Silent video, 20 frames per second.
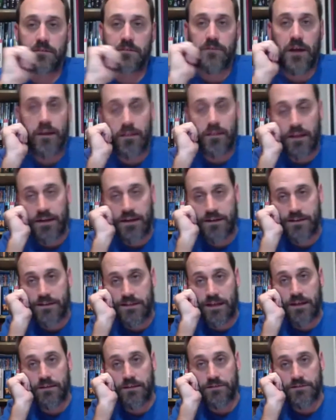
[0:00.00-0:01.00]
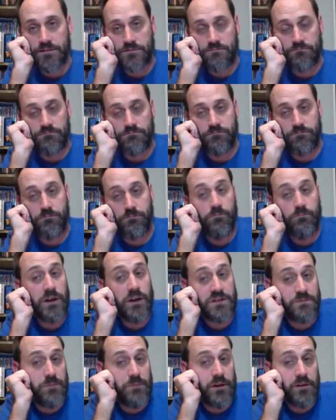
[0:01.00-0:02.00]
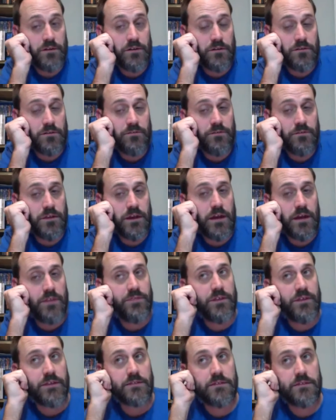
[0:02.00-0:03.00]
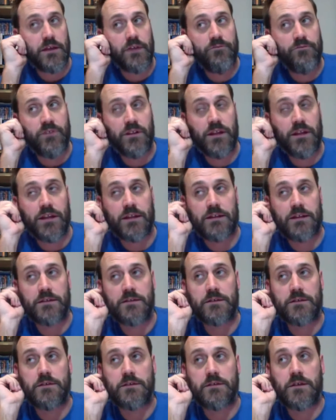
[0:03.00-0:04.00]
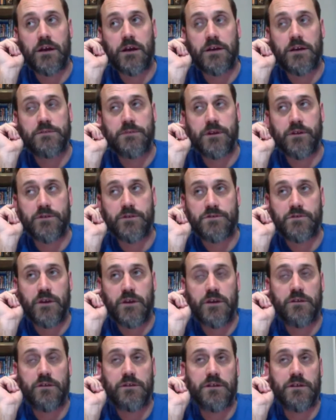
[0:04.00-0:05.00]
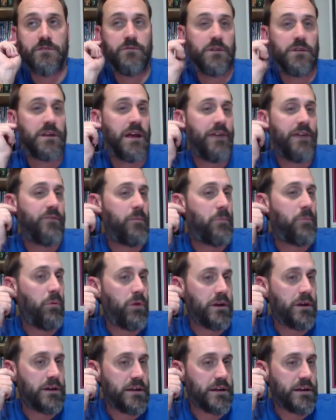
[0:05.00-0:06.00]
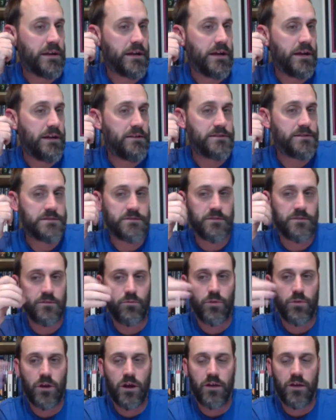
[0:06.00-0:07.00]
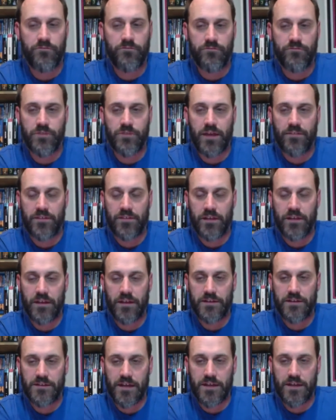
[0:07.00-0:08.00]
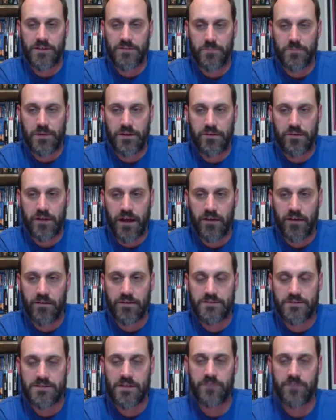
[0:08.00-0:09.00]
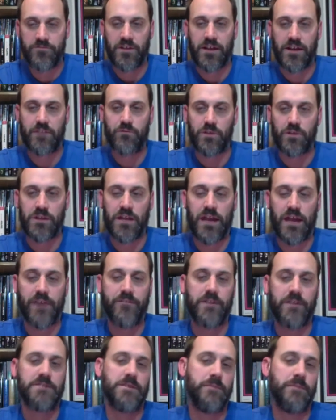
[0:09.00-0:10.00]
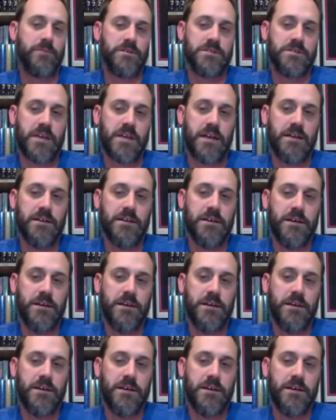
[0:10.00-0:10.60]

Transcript: I like Thanos much better. I felt like Cosmic Ghost Rider didn't really have a point, and it kind of just sort of went off at the end. It's kind of just petered out instead of like really having something to say.